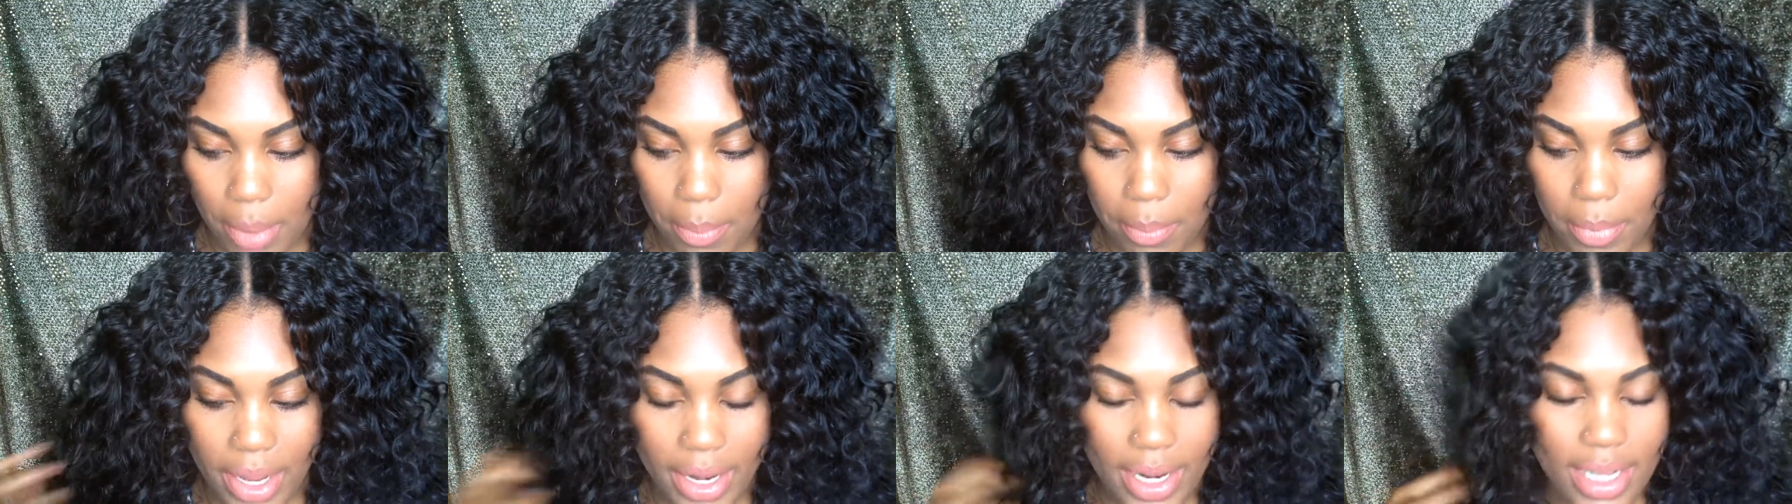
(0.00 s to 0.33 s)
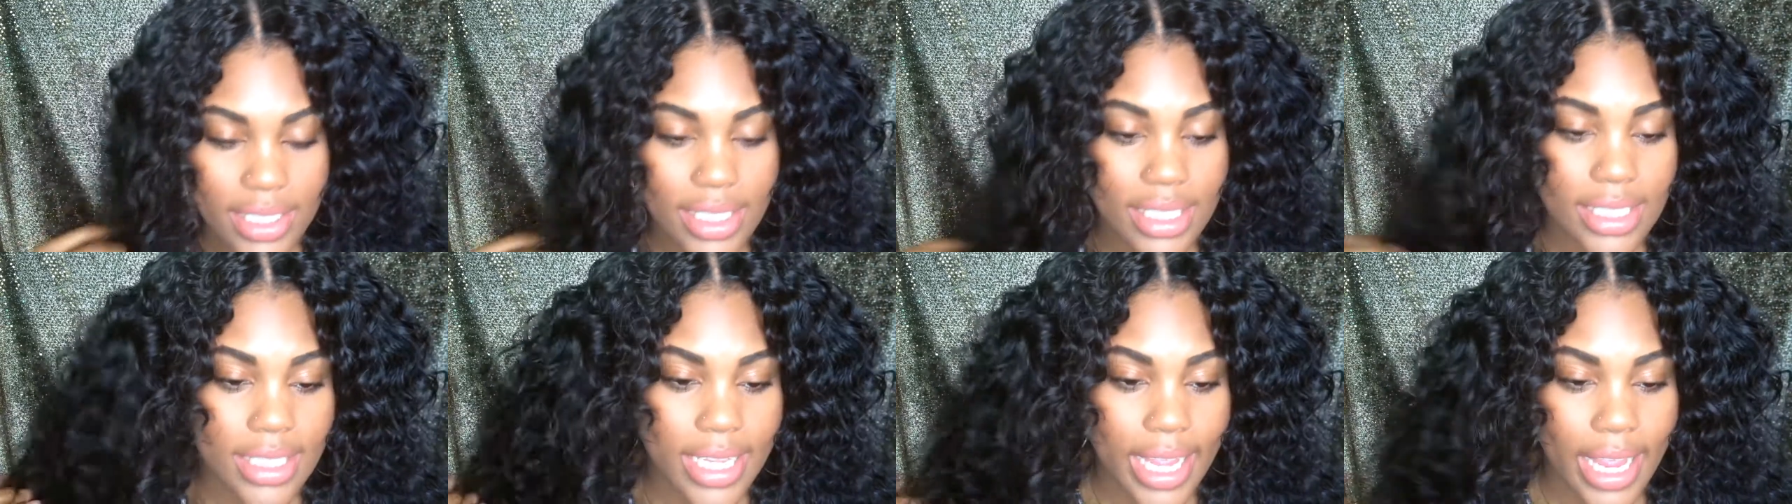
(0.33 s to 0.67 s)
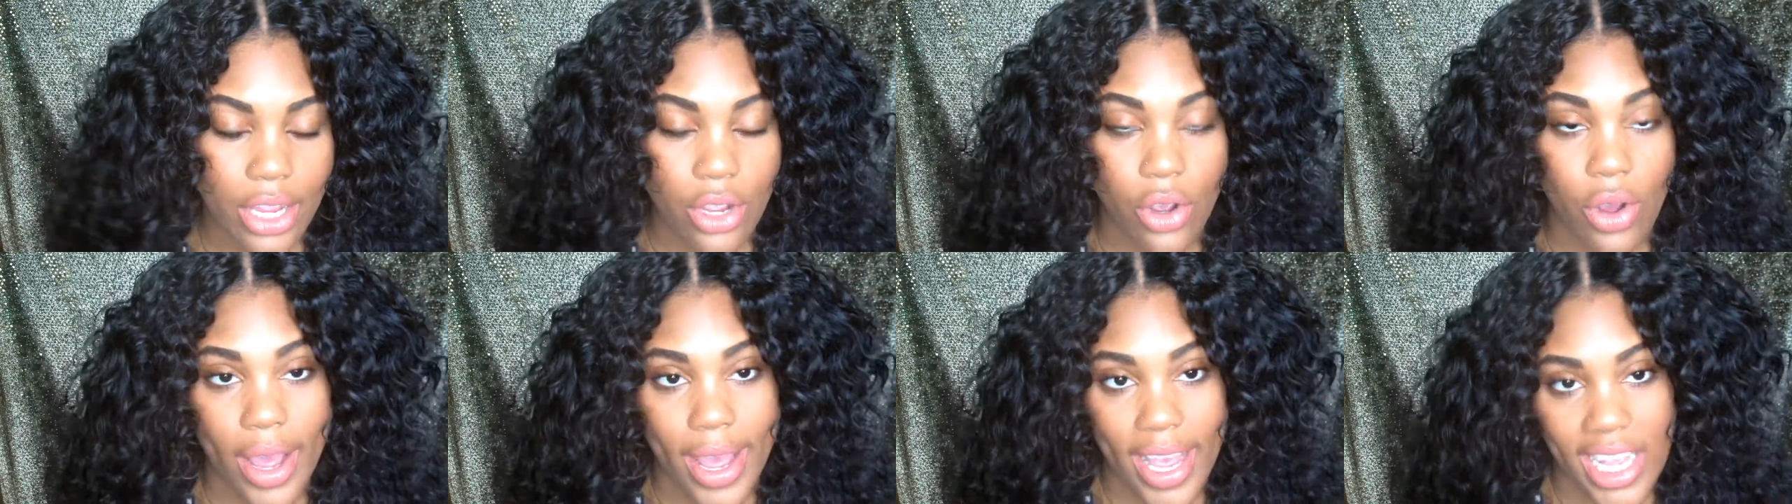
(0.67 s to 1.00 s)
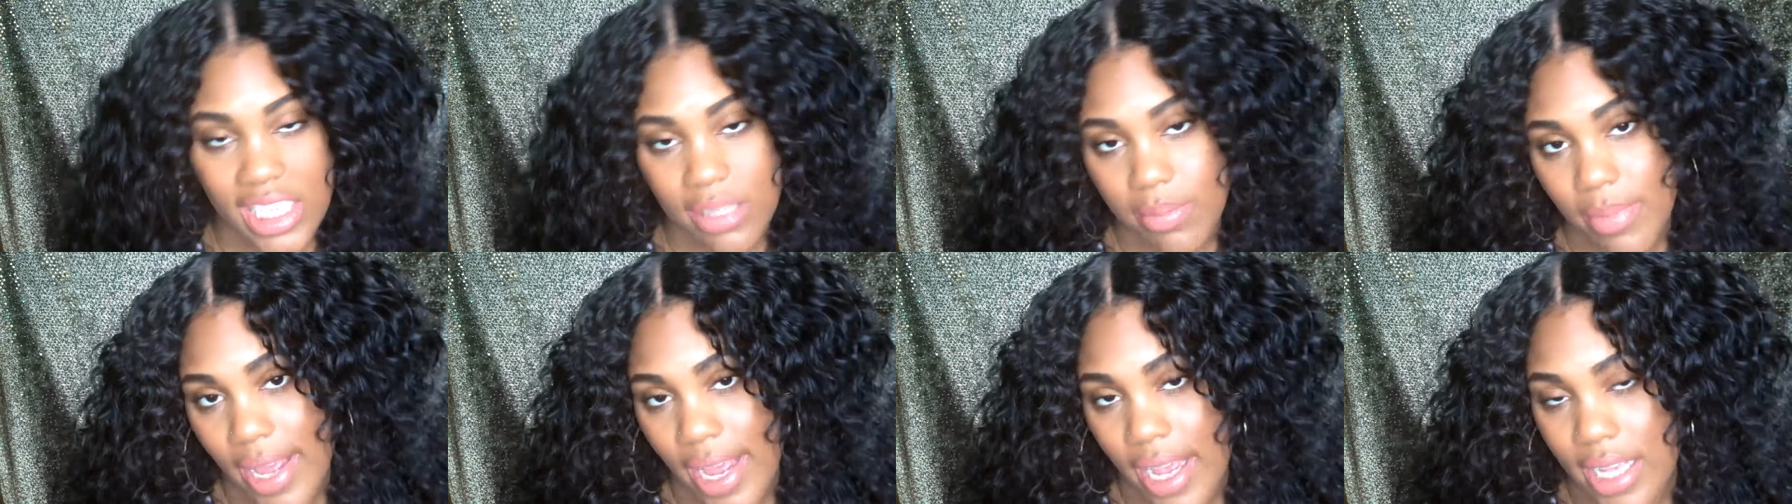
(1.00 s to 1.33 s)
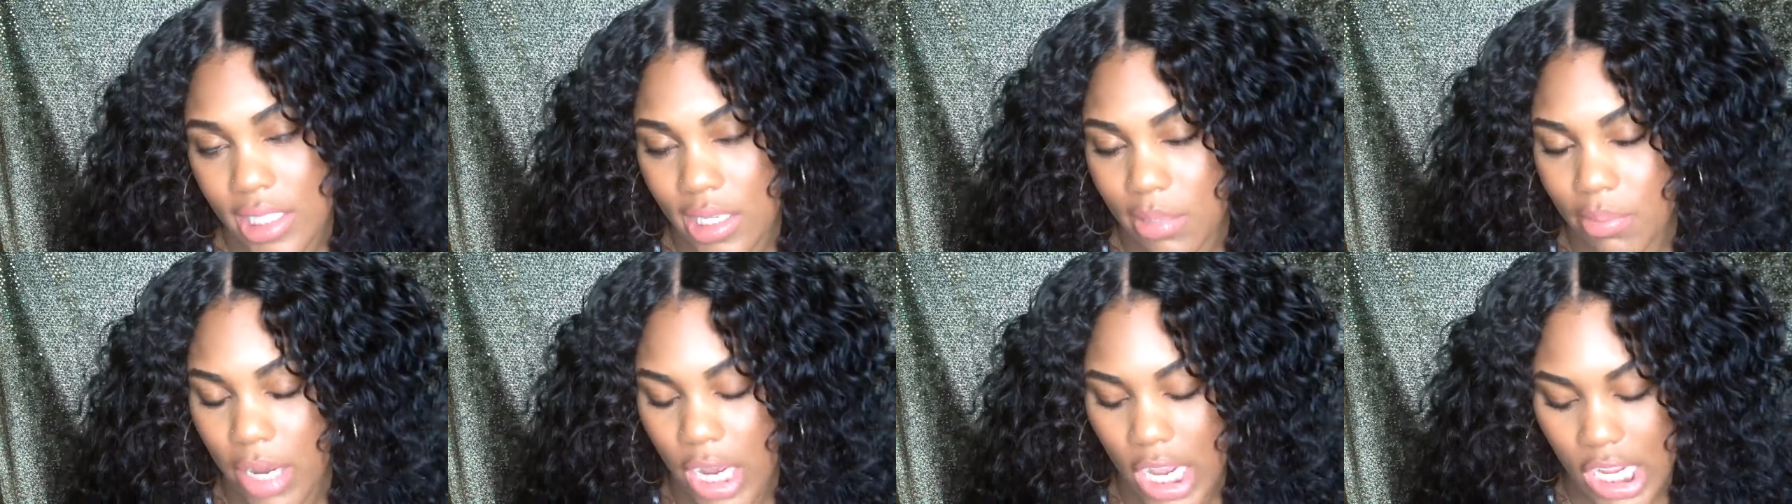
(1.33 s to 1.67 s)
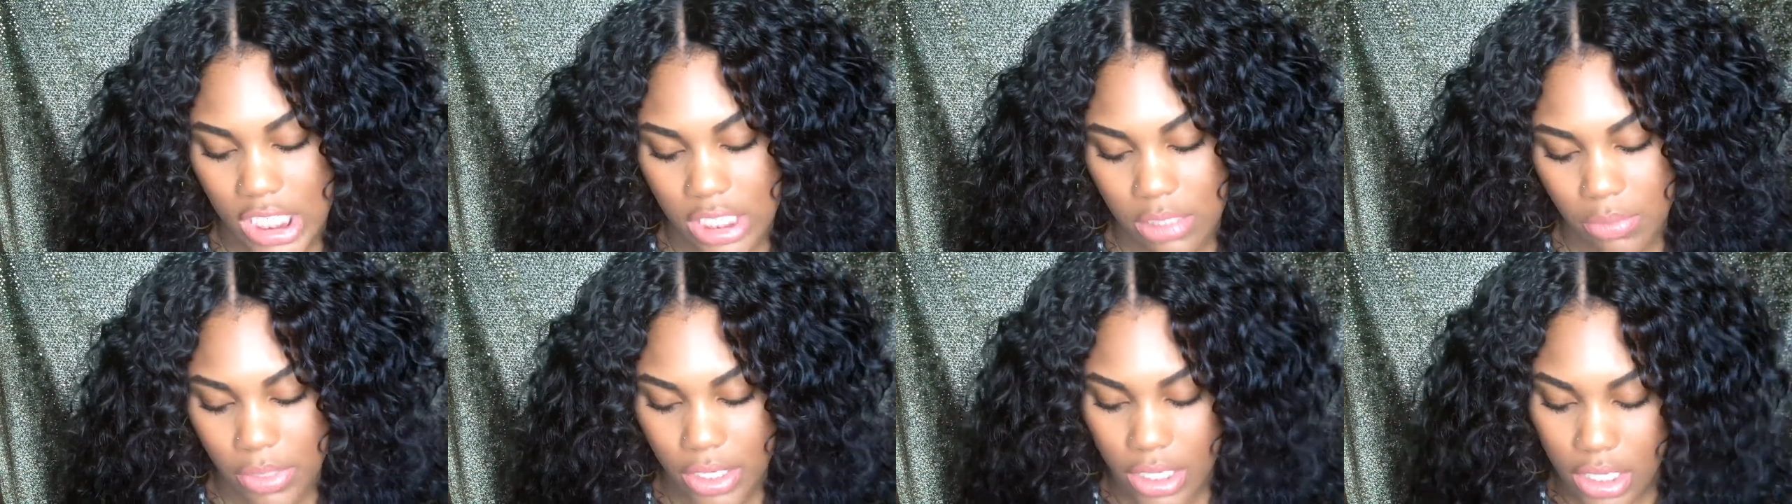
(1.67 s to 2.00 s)
but it doesn't tangle as bad as it
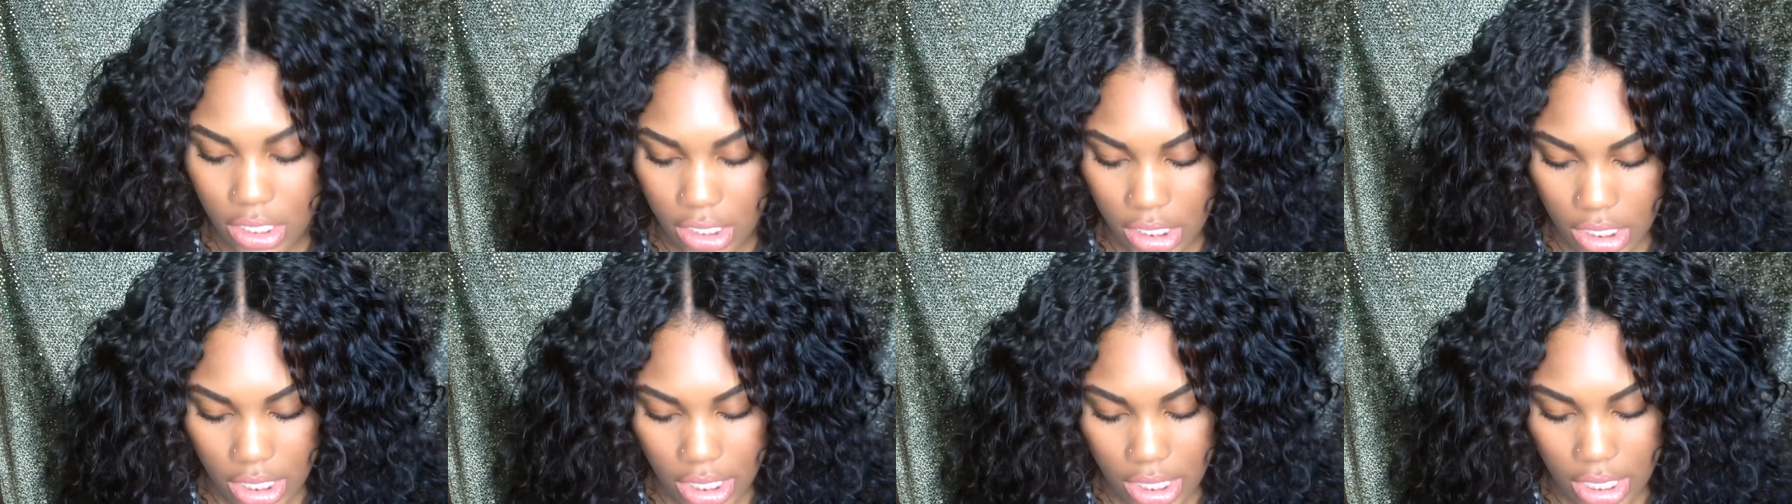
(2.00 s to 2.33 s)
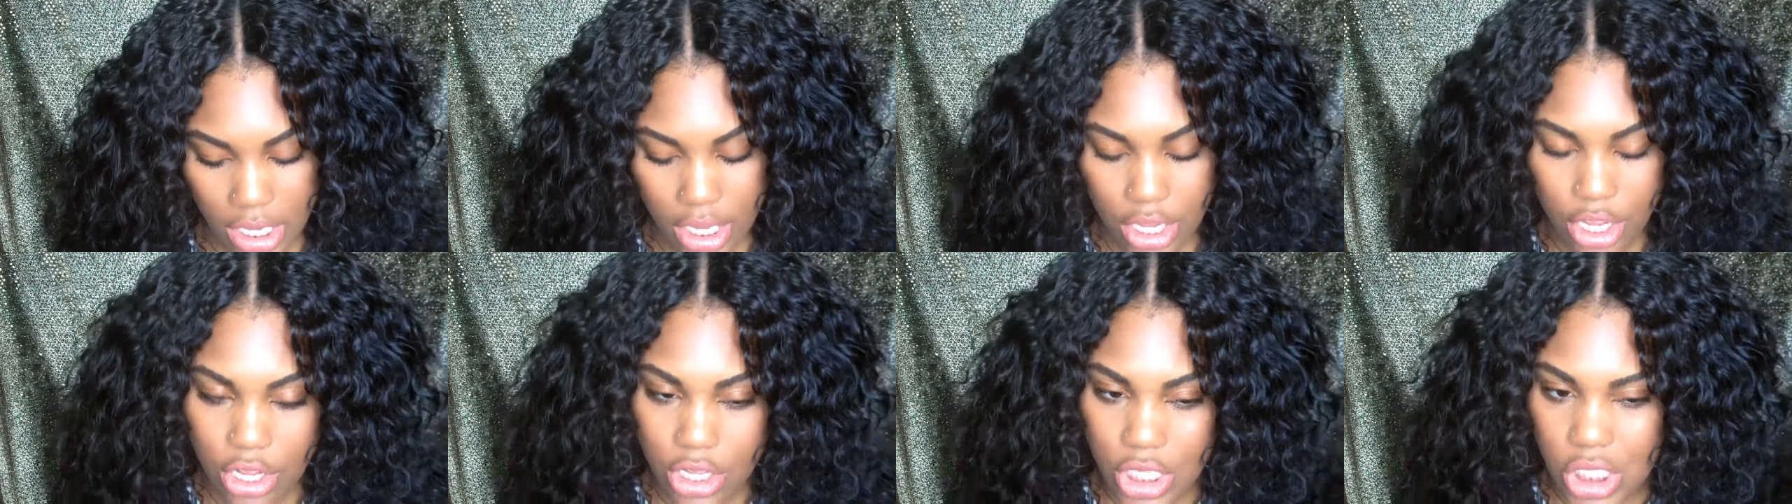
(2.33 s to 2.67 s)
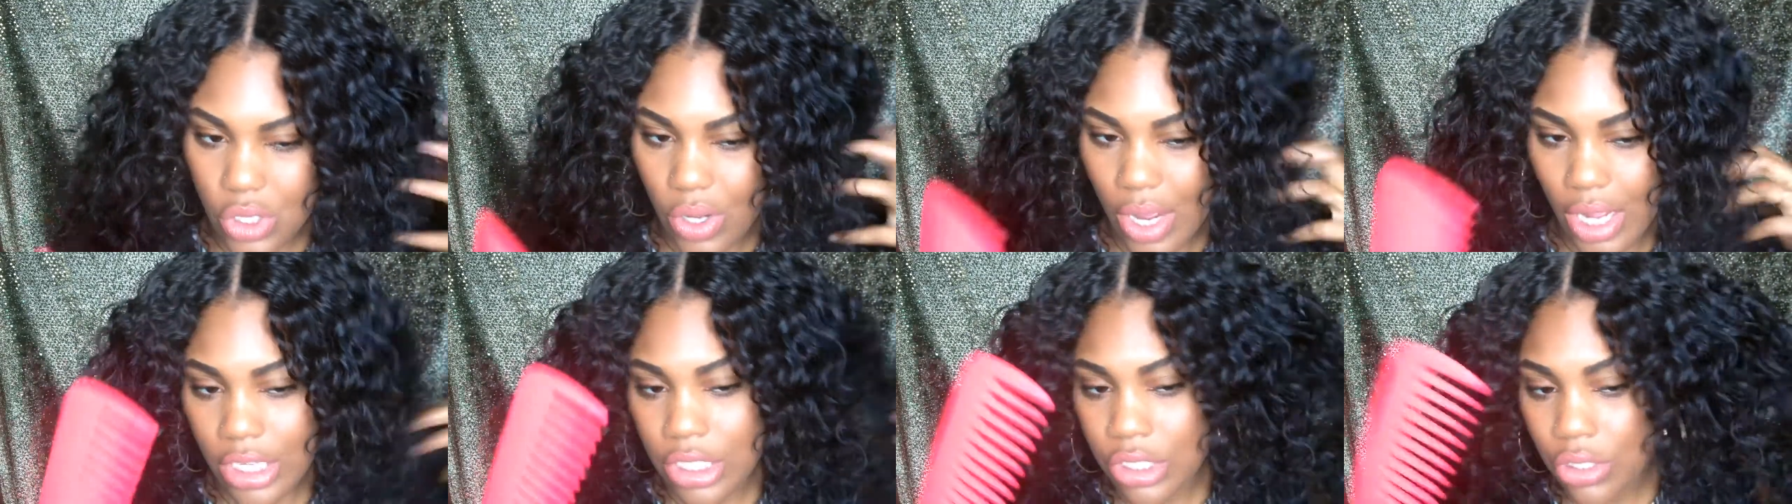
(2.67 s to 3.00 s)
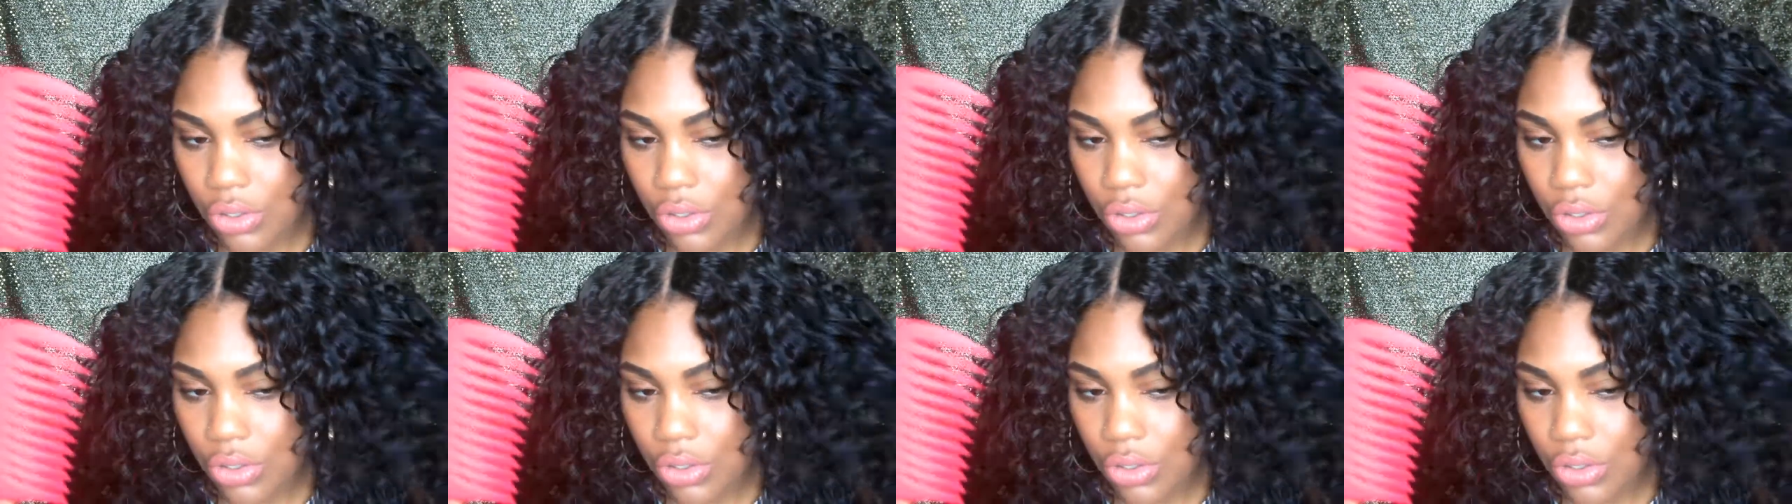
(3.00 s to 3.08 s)
possibly could. So I do